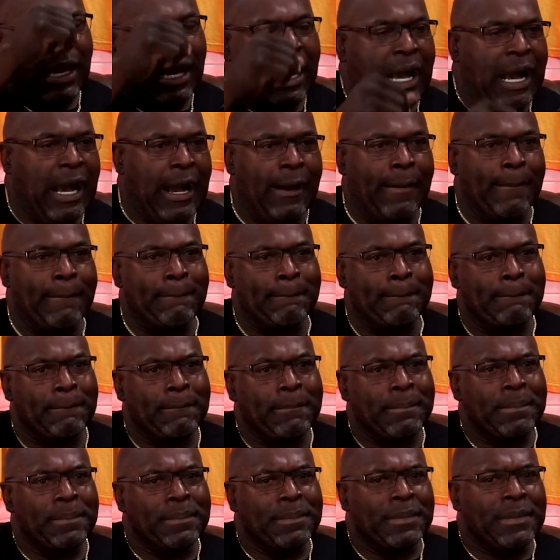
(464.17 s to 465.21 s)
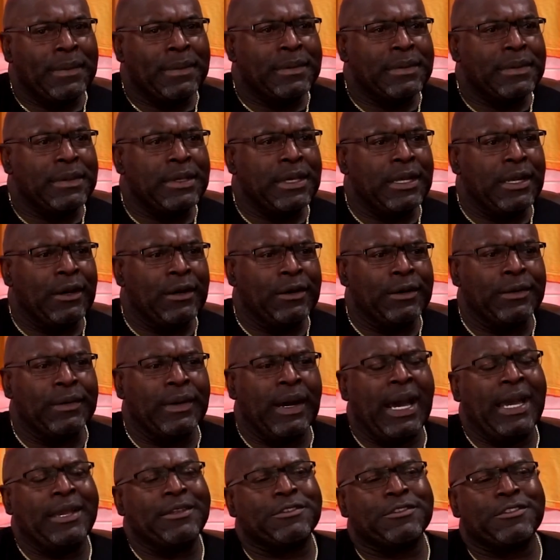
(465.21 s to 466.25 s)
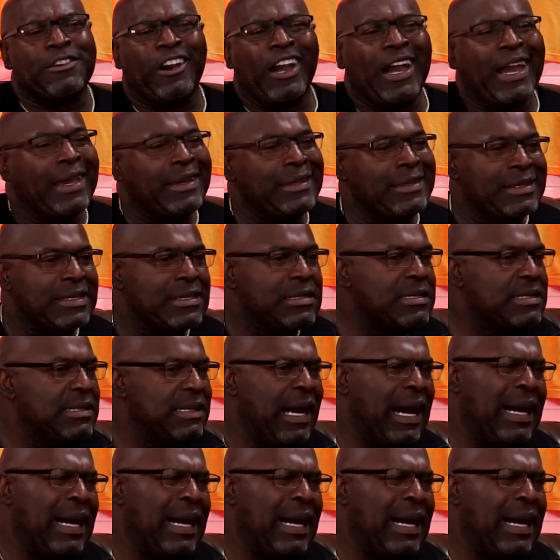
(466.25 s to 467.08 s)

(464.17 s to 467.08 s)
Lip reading: I tried this.